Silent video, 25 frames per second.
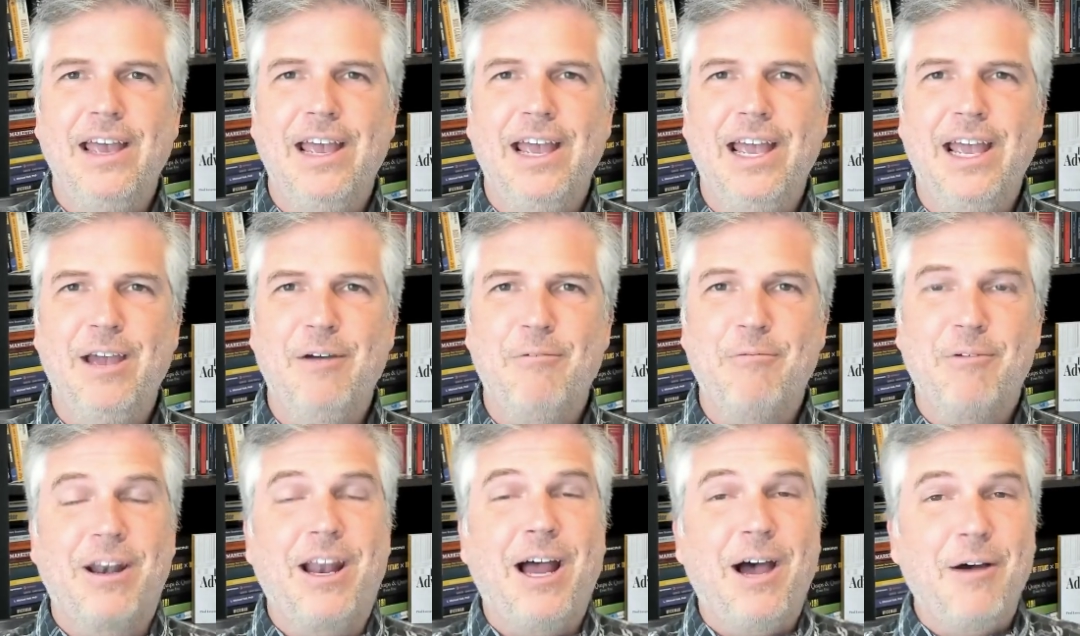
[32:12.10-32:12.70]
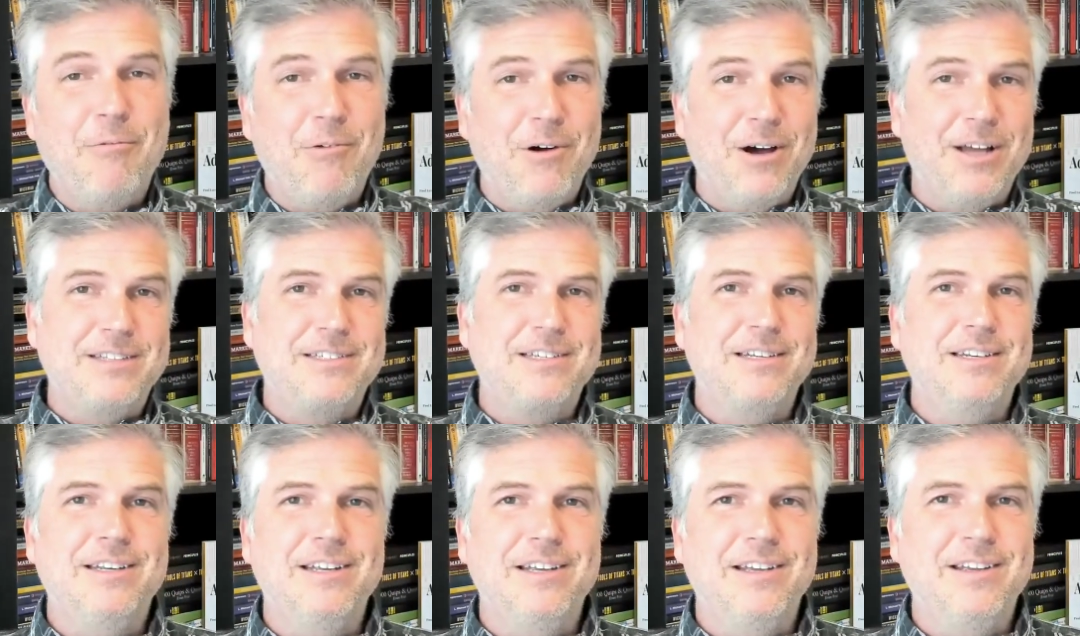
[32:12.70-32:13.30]
And what I want
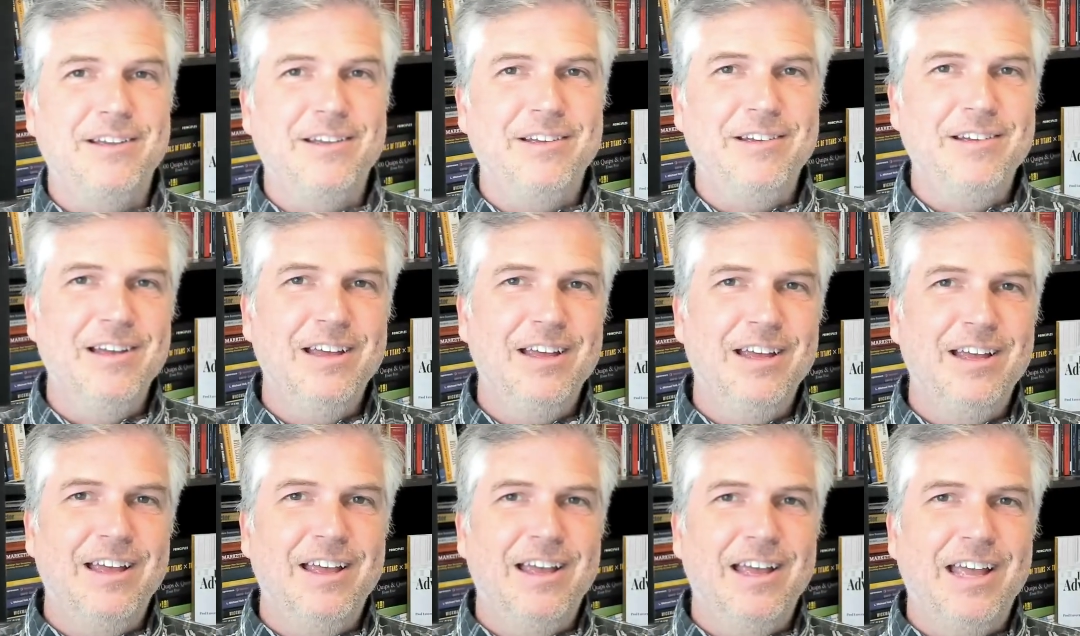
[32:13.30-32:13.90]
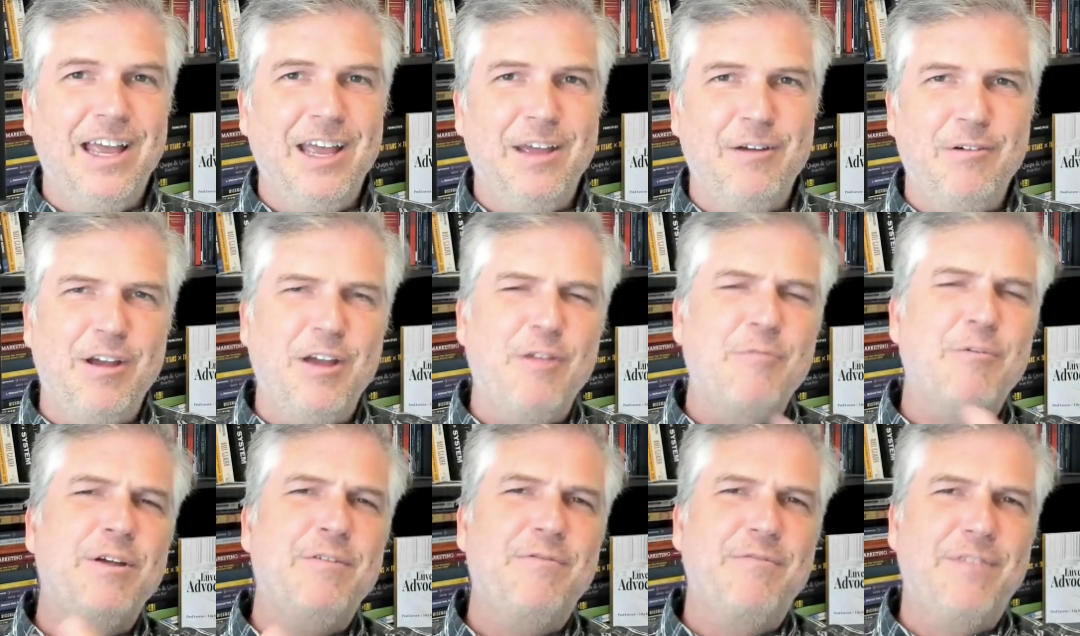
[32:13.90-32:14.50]
to do
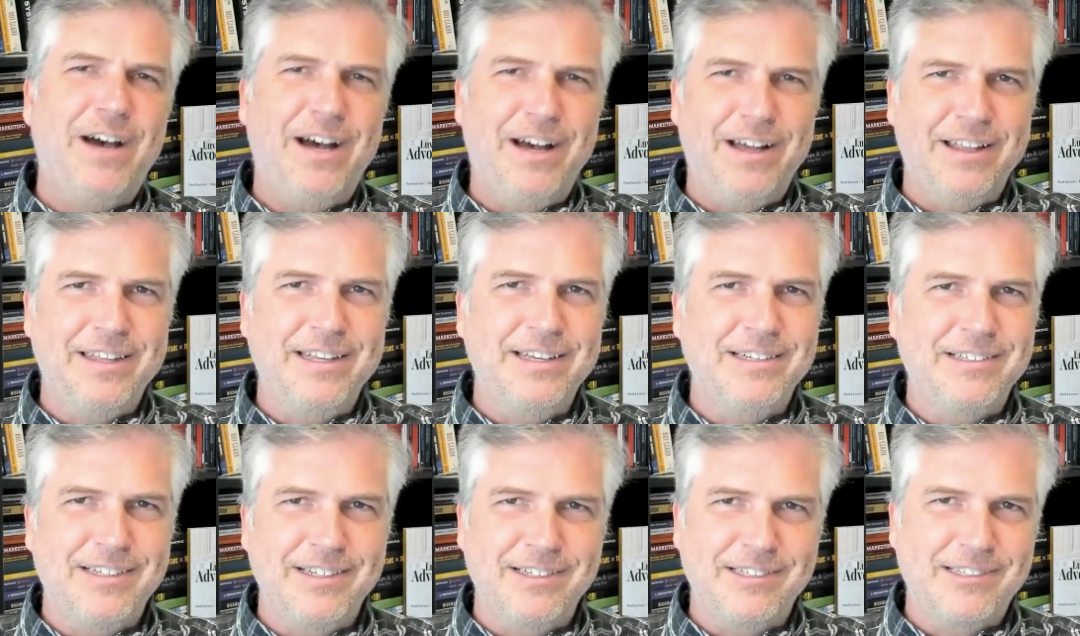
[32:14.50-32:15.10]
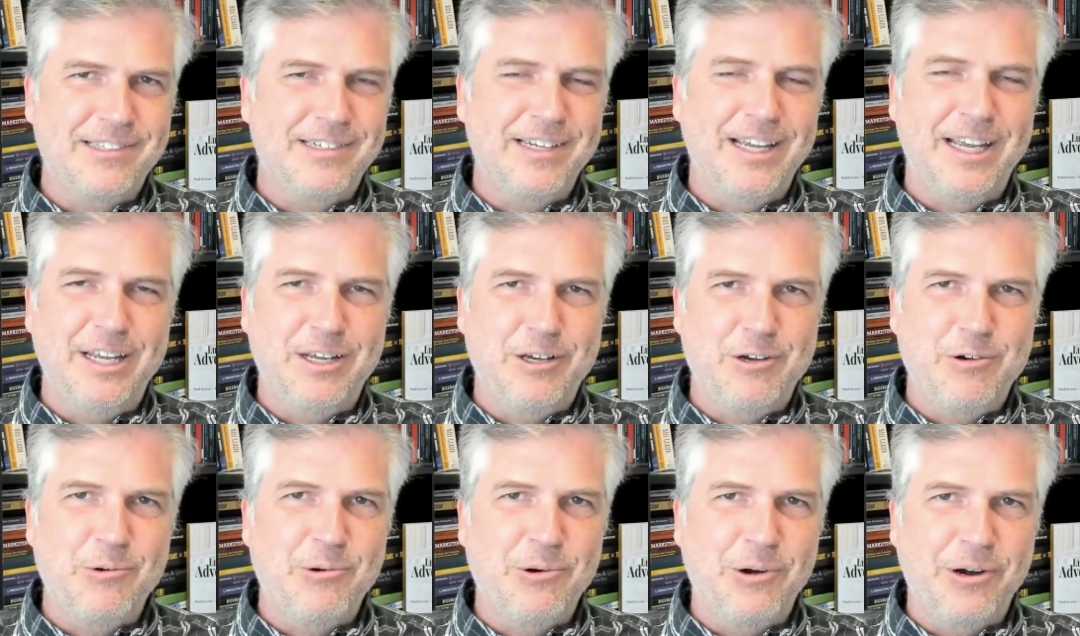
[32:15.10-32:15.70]
and, we file these in state
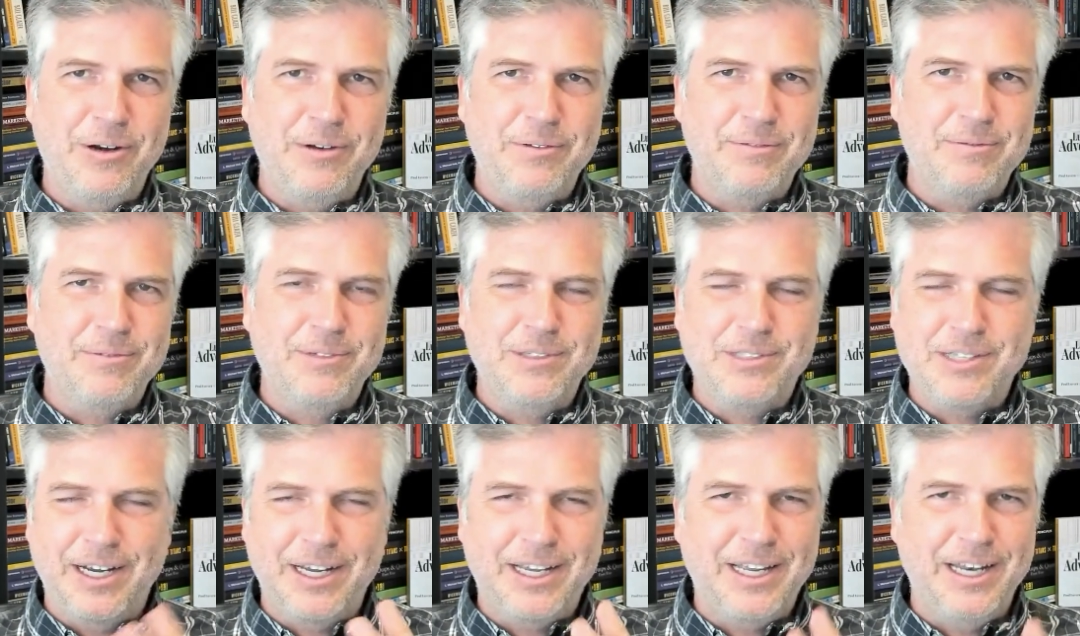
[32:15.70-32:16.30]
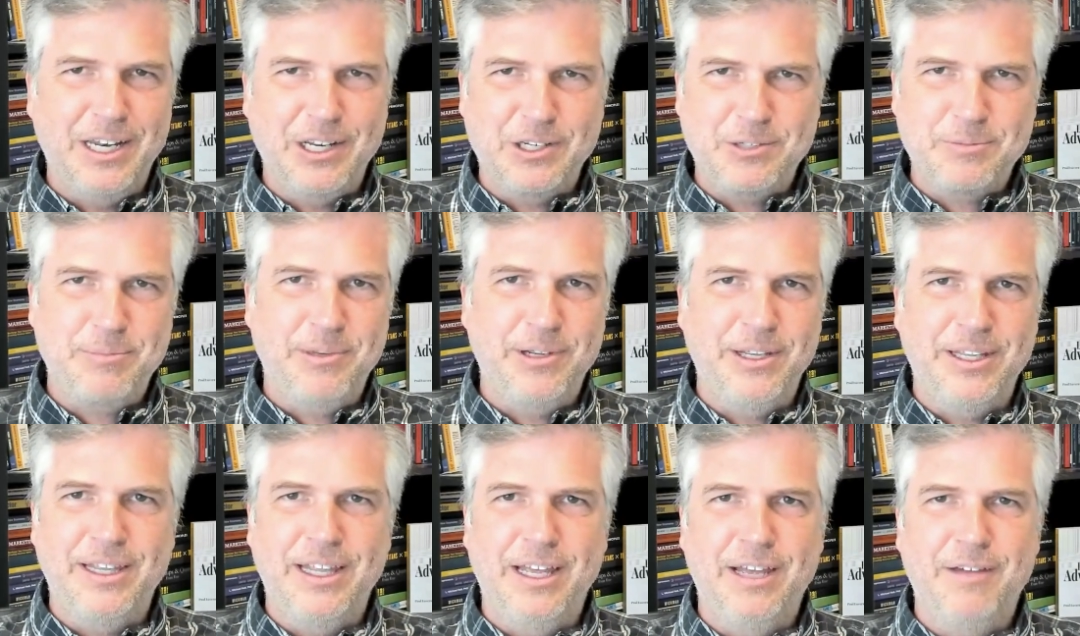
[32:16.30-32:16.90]
court, which I can
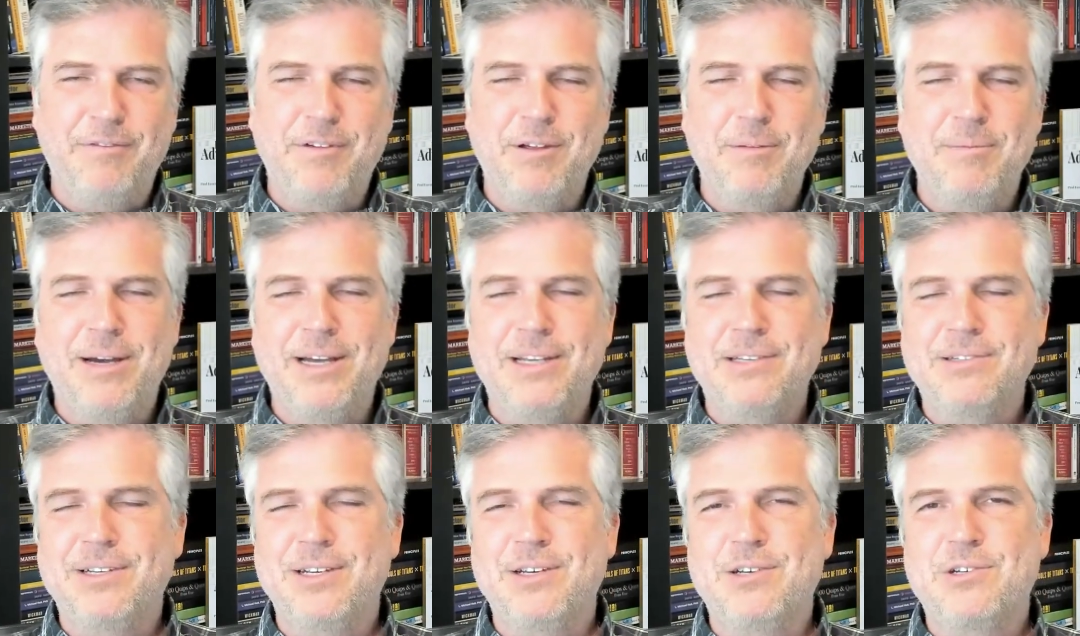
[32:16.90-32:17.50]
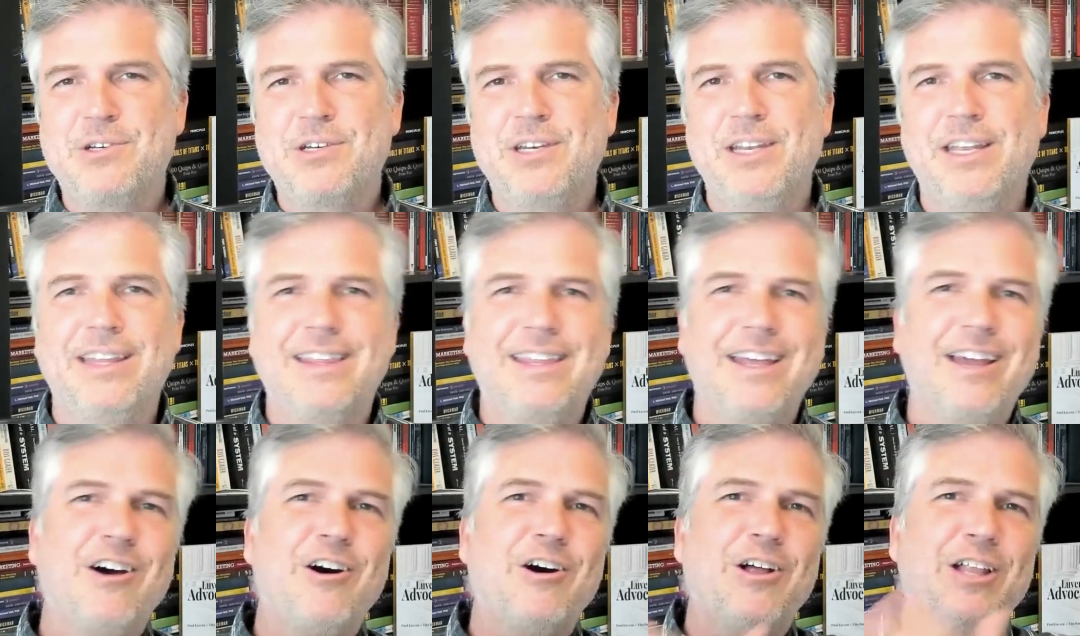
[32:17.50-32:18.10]
explain that if anybody's interested.
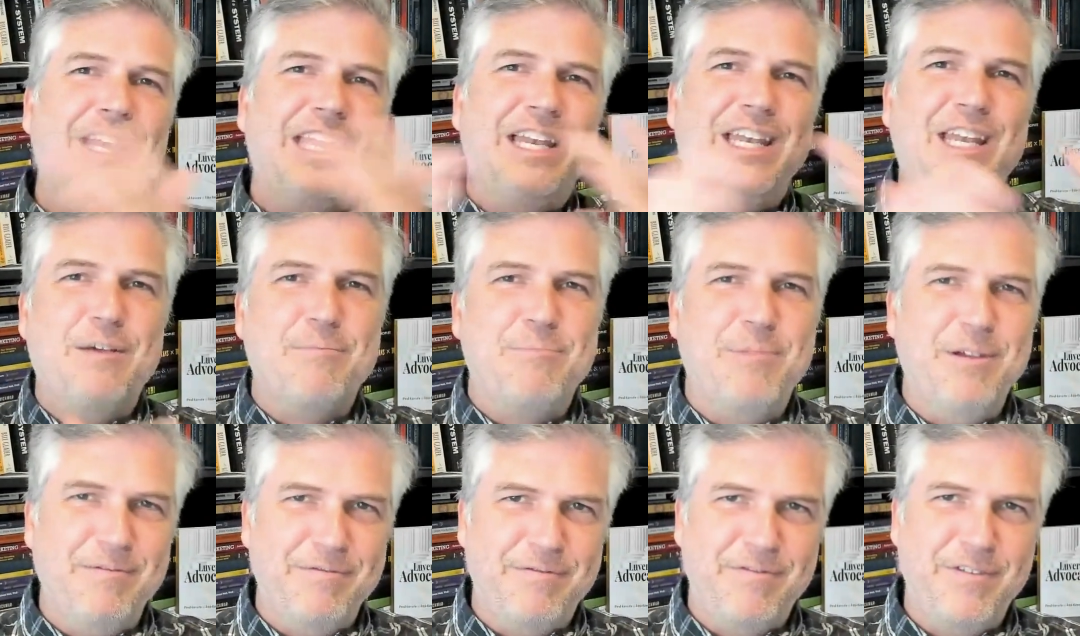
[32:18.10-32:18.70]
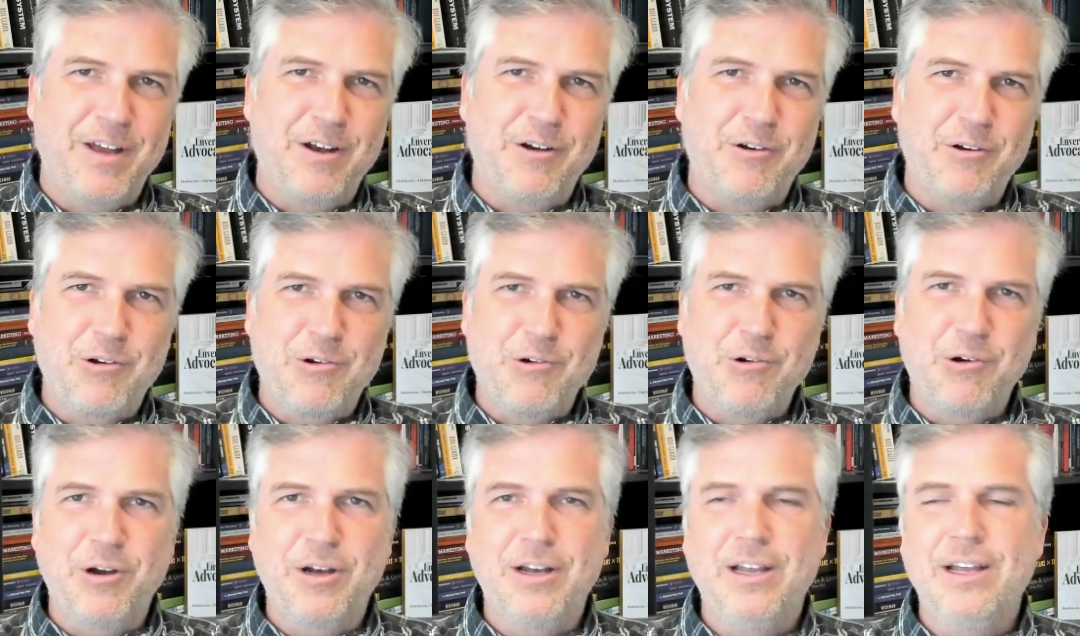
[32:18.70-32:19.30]
They all end up in federal
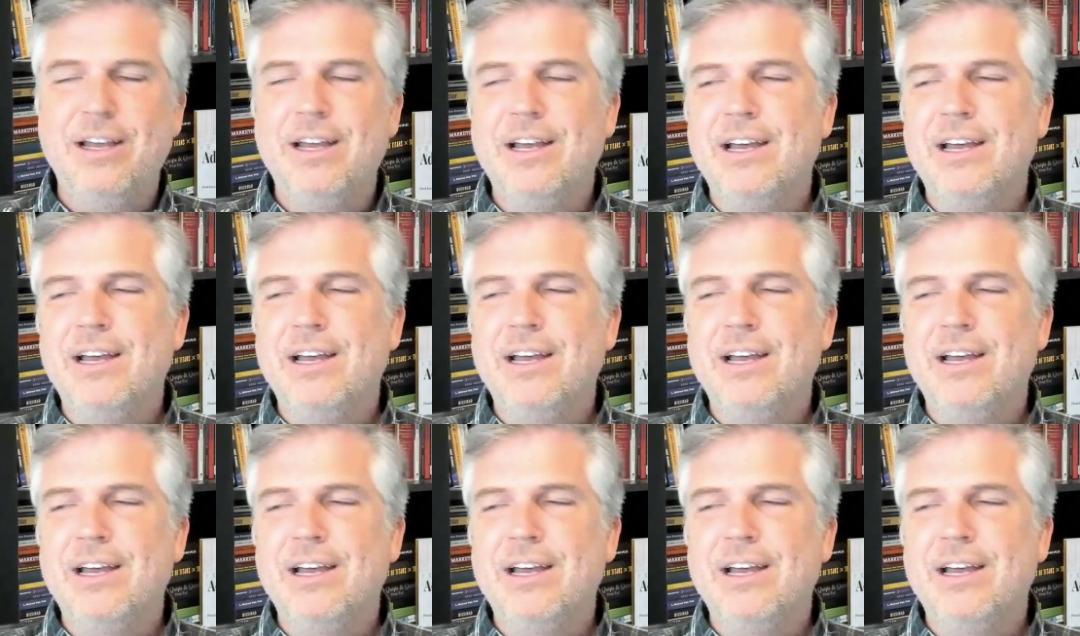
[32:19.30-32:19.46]
court.